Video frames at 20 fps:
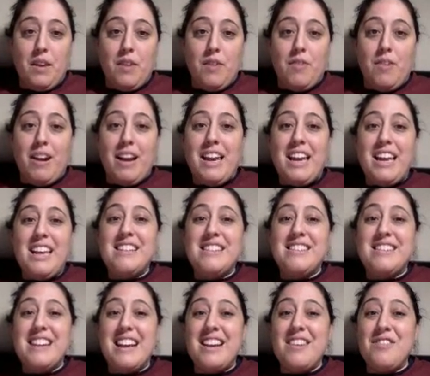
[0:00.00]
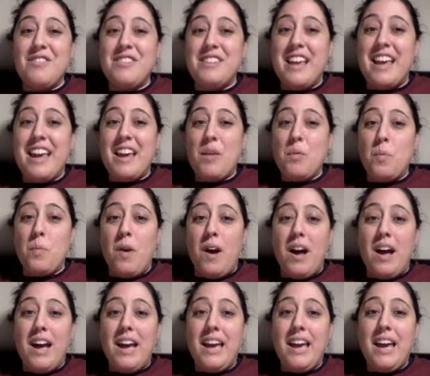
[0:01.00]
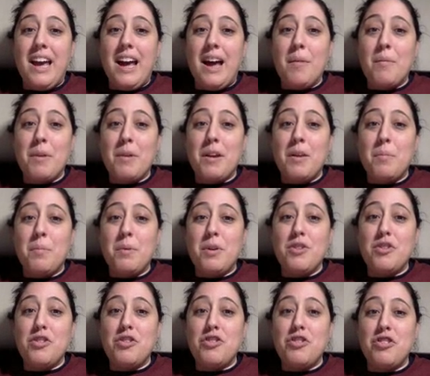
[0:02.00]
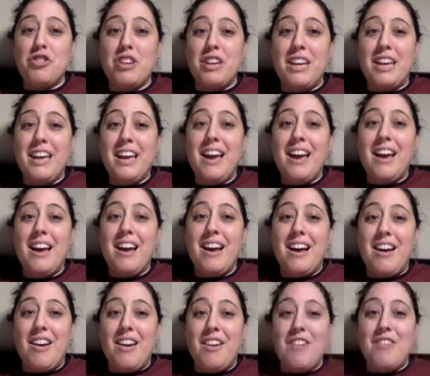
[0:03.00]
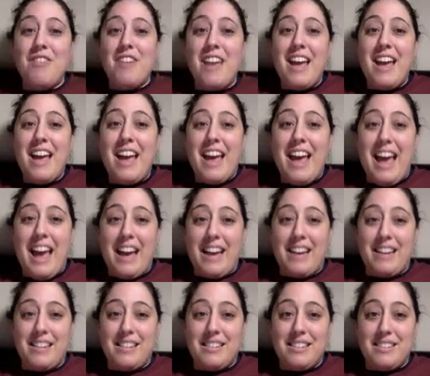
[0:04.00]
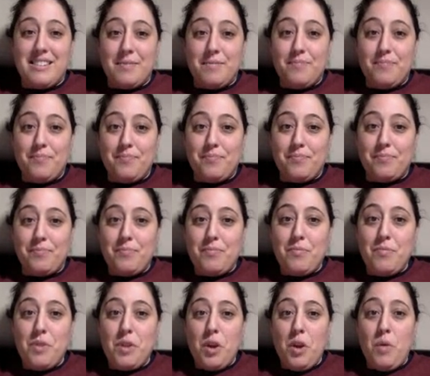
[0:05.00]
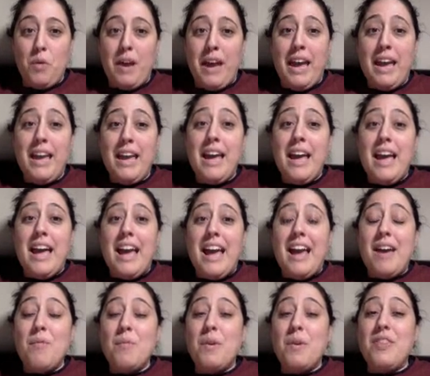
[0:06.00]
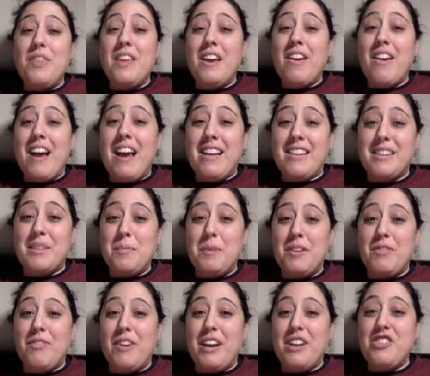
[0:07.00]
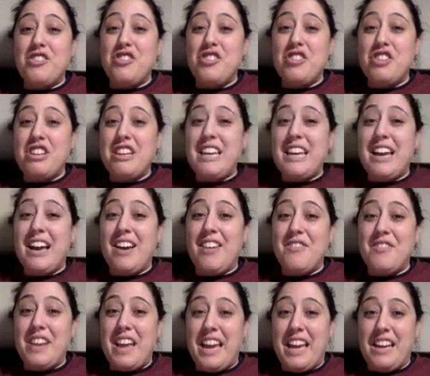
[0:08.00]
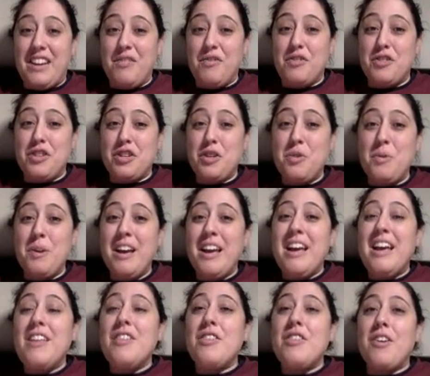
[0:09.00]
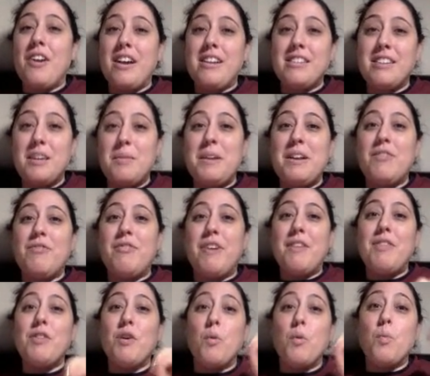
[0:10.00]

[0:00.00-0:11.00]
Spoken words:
right, instead of saying y, I'm going to put g of x. Okay, and when they're asking me to find g of negative 2, they're asking me to find the